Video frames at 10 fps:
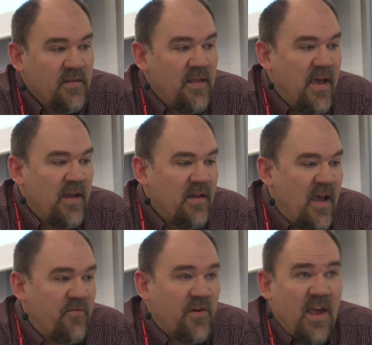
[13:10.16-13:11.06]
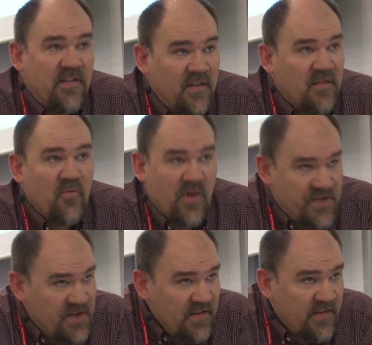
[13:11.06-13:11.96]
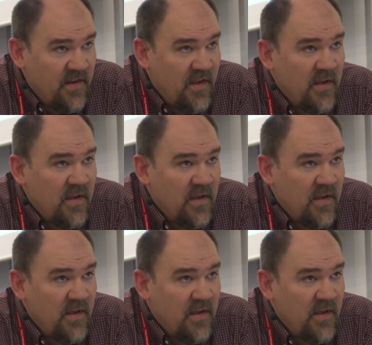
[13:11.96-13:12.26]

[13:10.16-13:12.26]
that, after asking some questions,